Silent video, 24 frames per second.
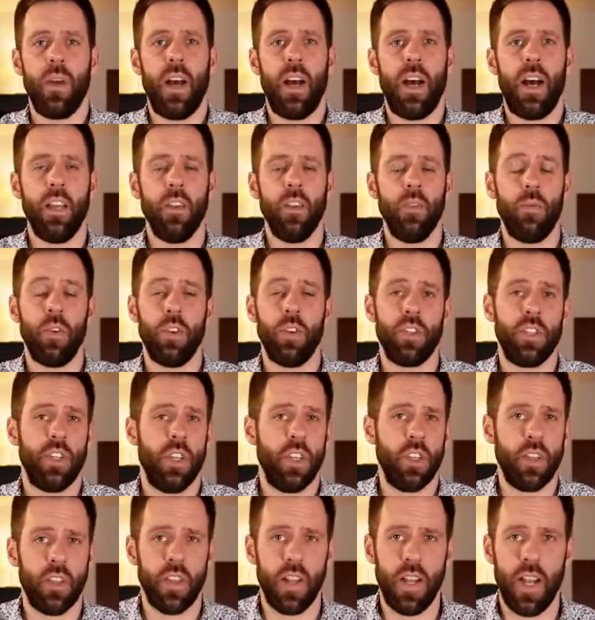are you
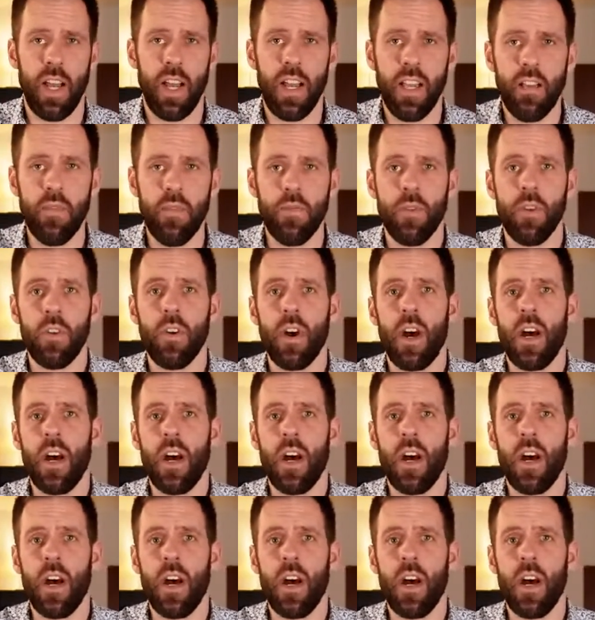watching the live or